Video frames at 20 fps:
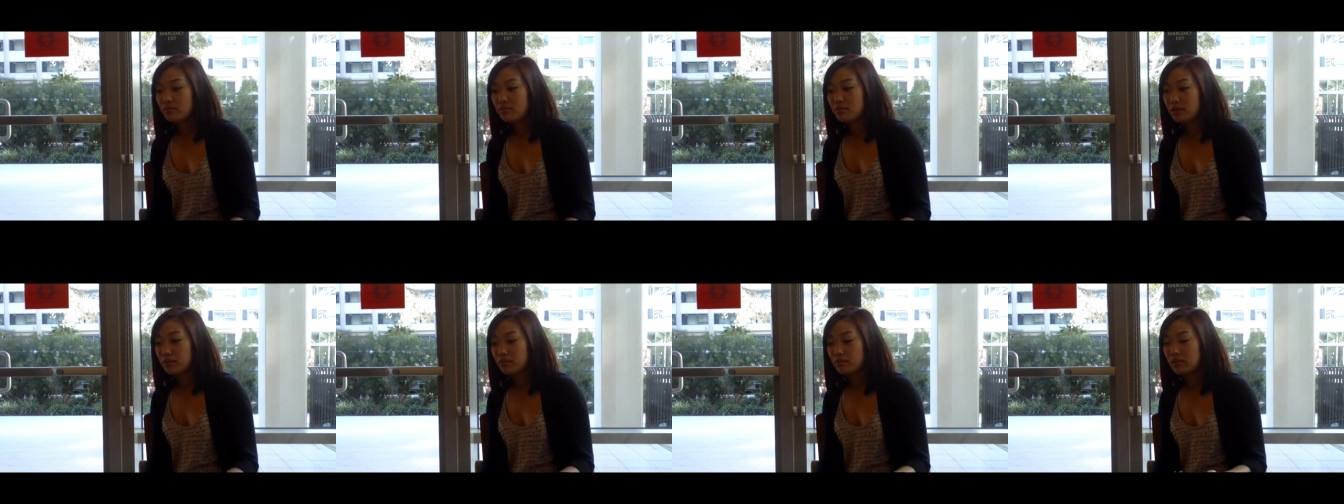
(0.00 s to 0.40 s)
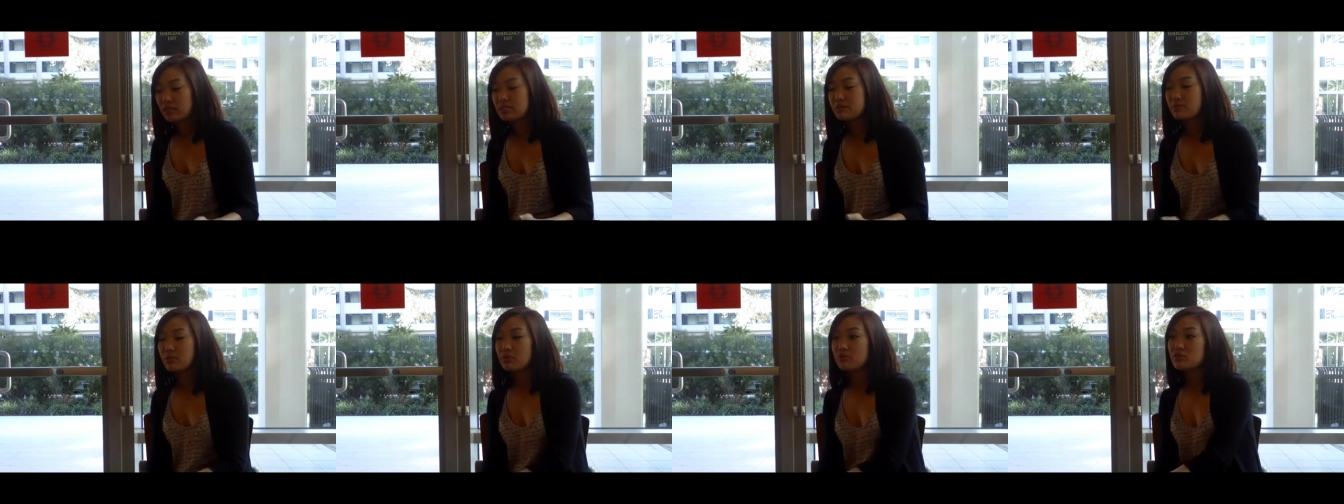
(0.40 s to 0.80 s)
being
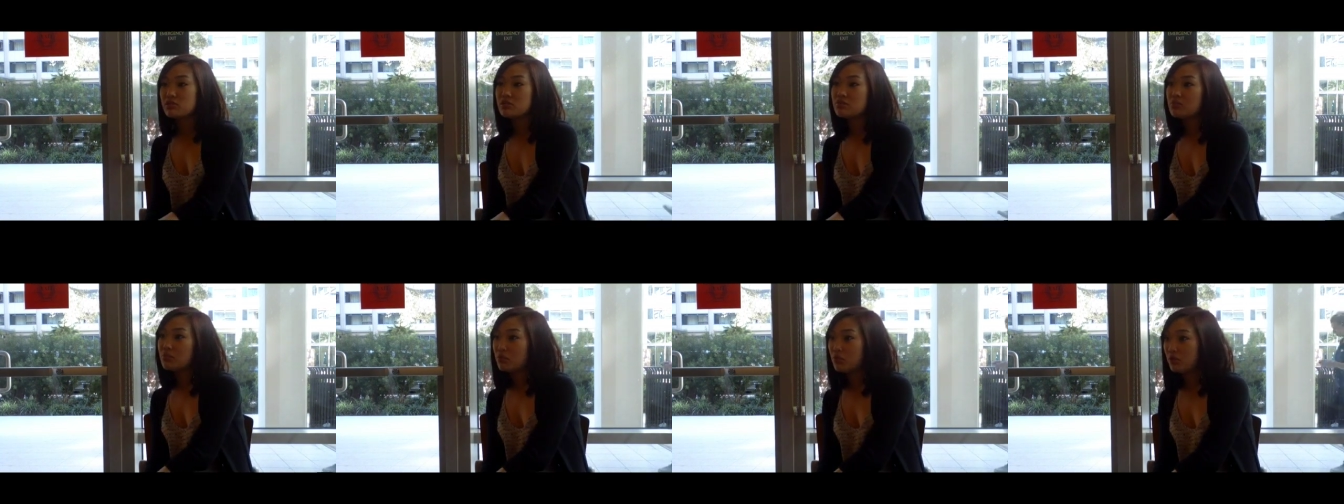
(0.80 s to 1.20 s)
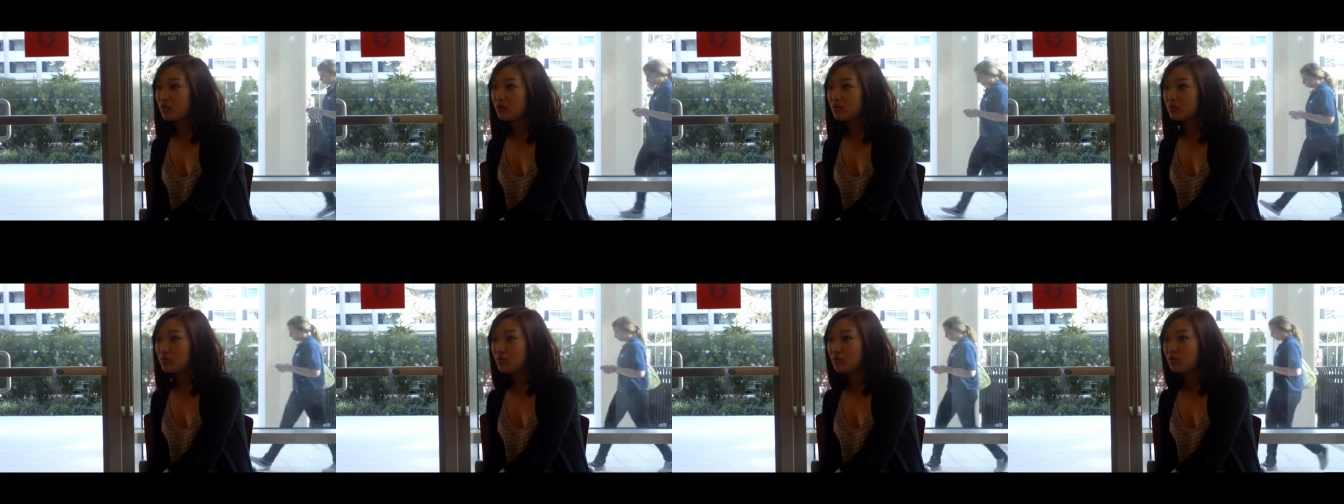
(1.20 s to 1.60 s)
exposed to more
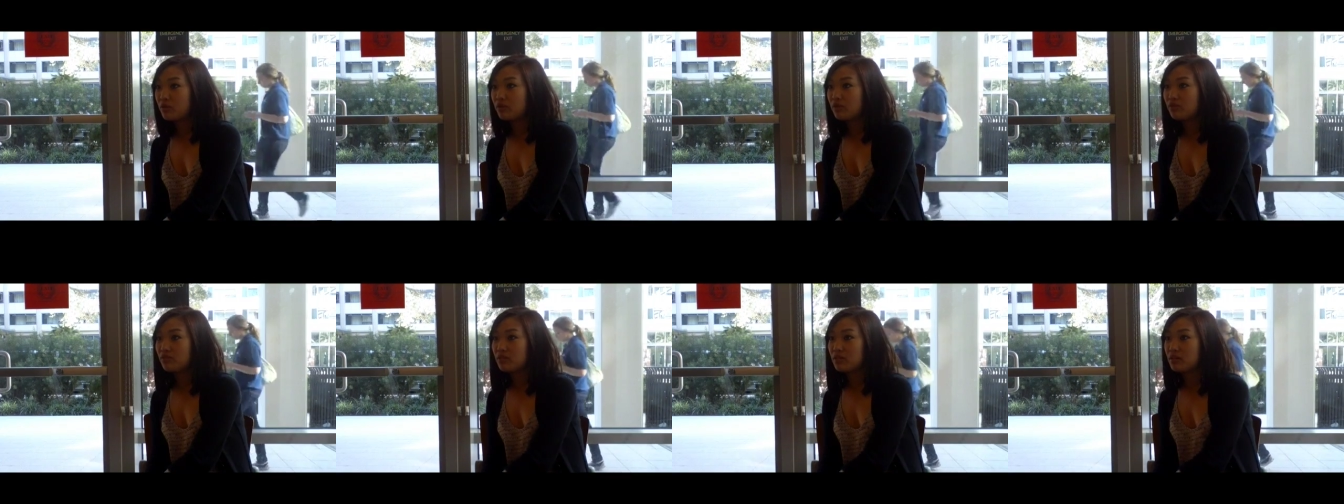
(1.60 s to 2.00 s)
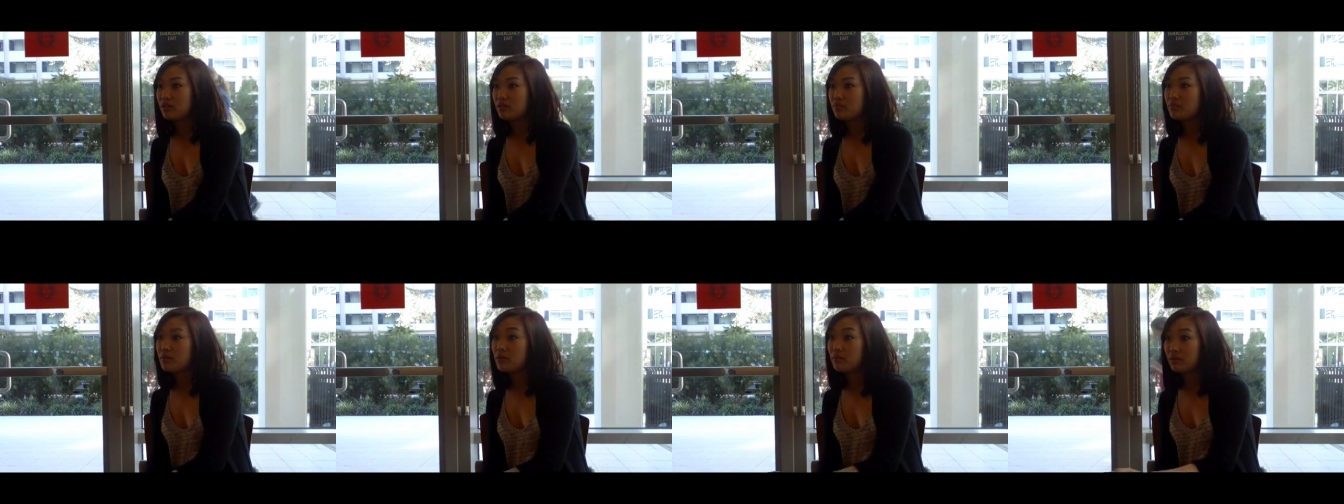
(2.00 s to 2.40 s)
and more of
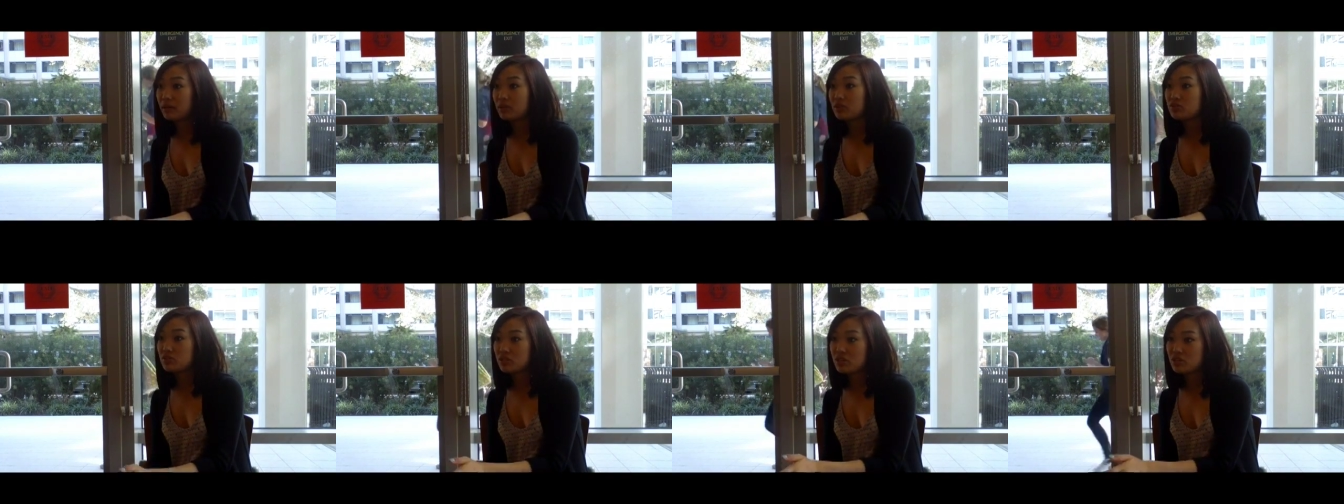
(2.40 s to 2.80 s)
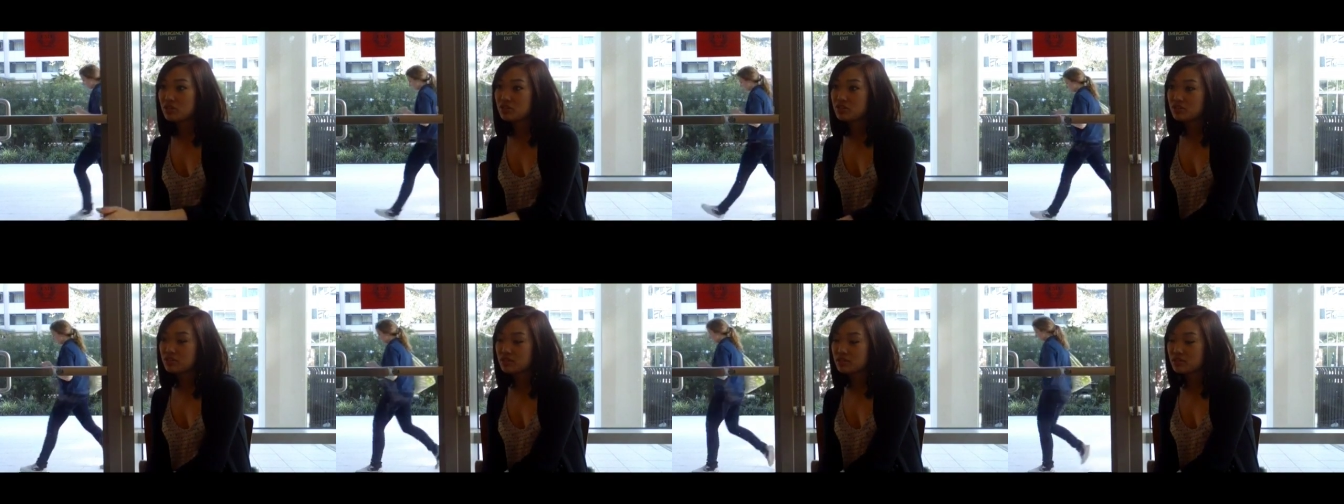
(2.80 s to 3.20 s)
the public
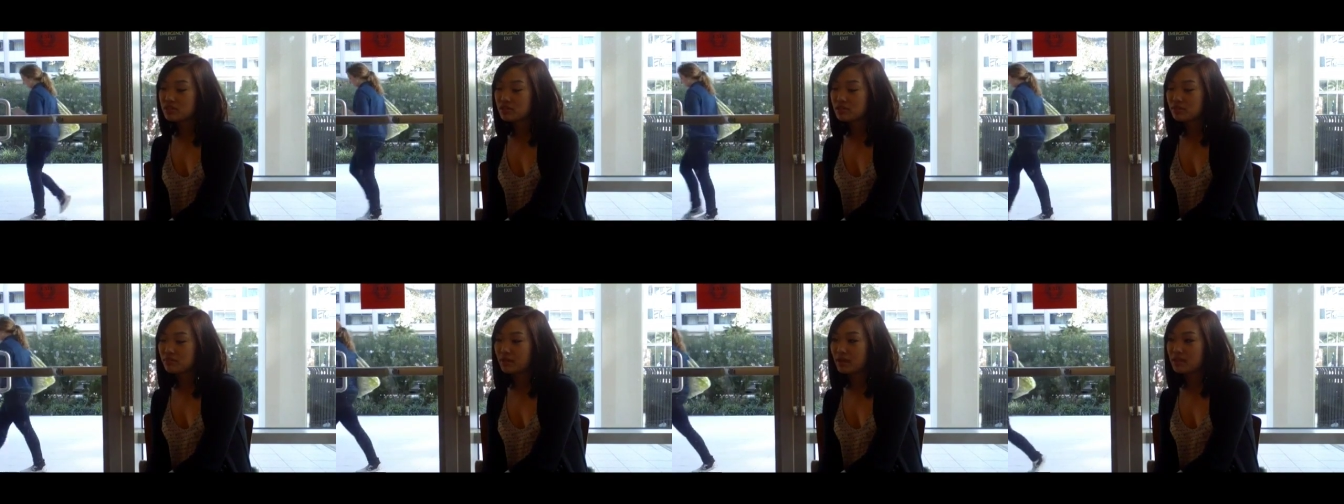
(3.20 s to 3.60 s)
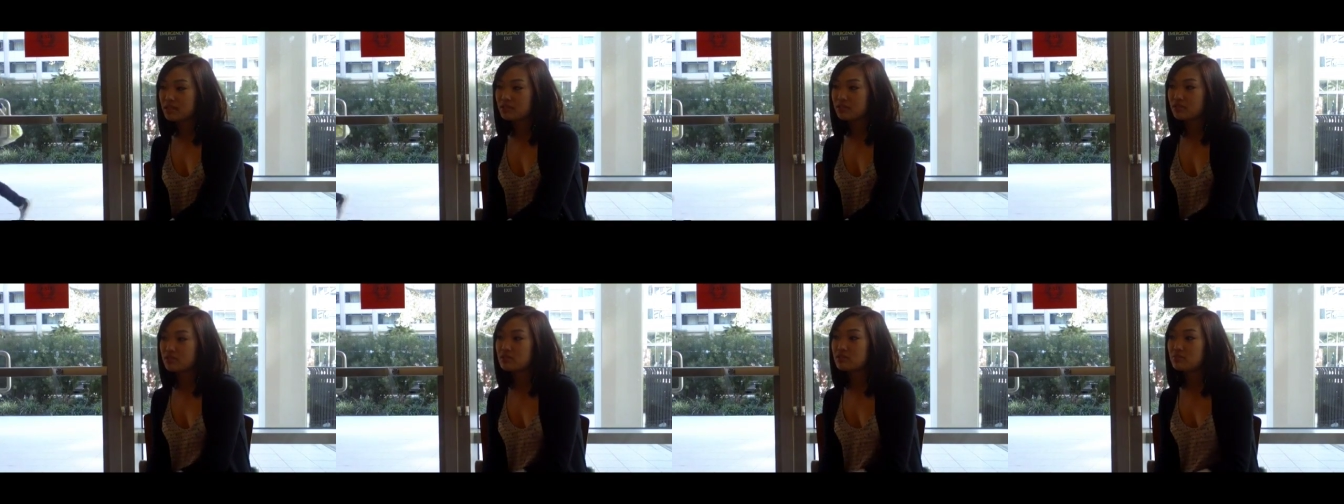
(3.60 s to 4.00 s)
education system, I
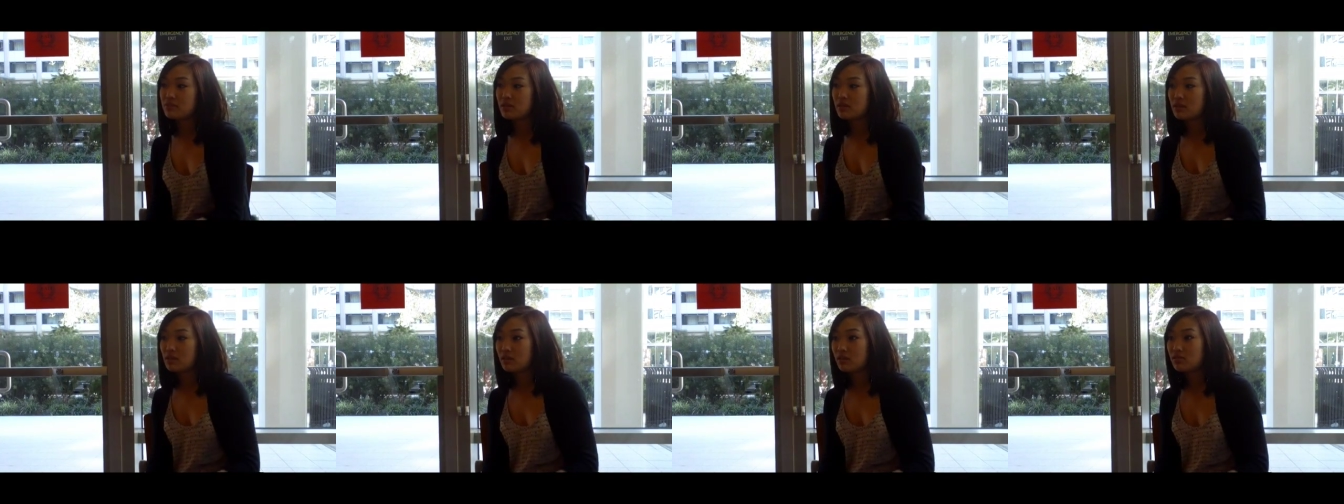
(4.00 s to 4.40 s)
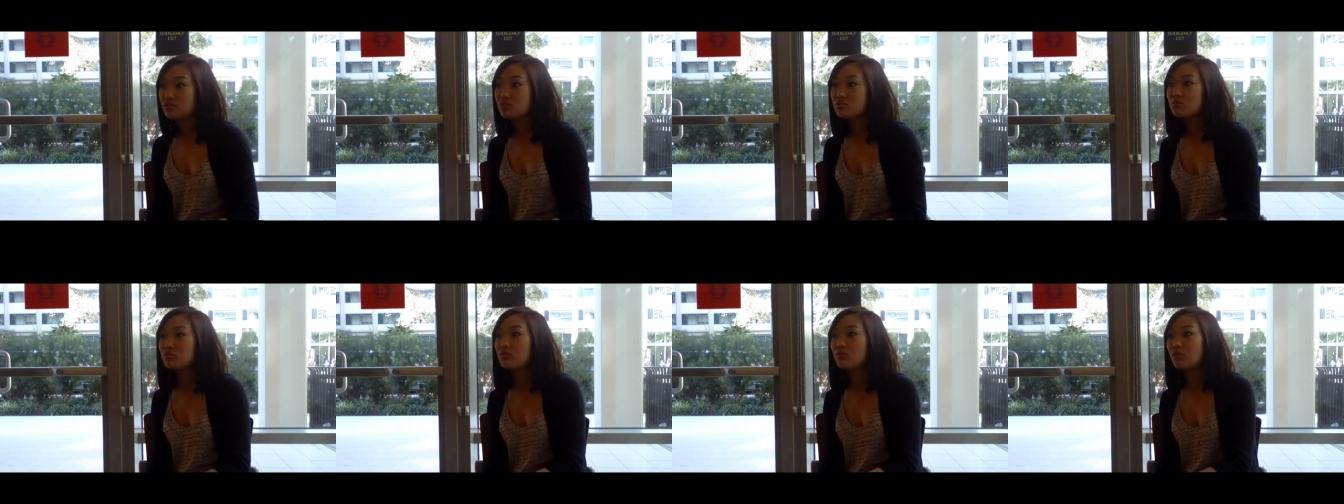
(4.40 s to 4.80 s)
started speaking
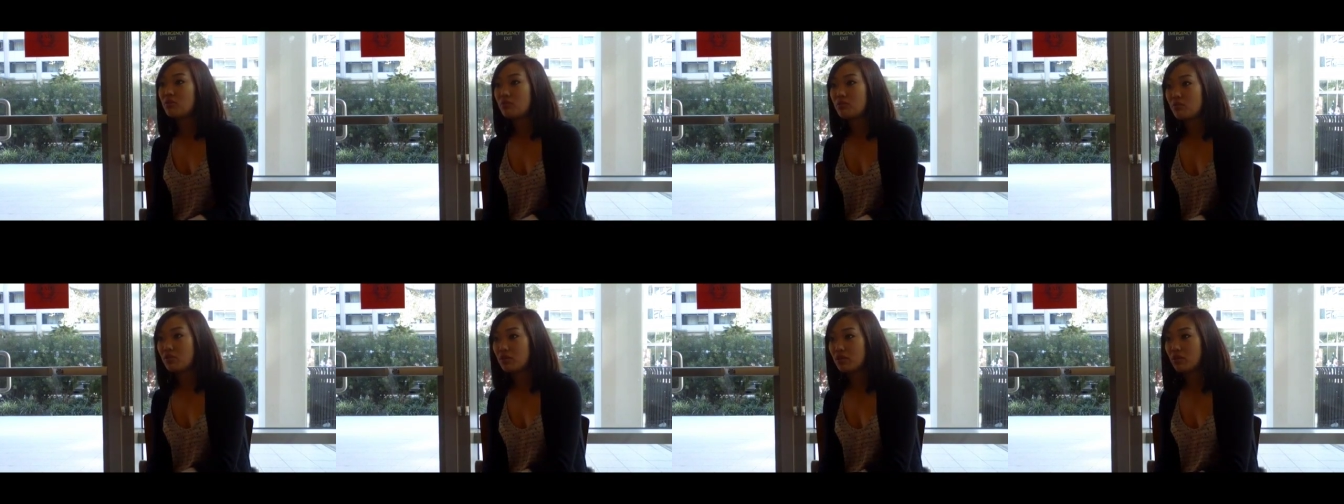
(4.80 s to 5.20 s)
English more and more.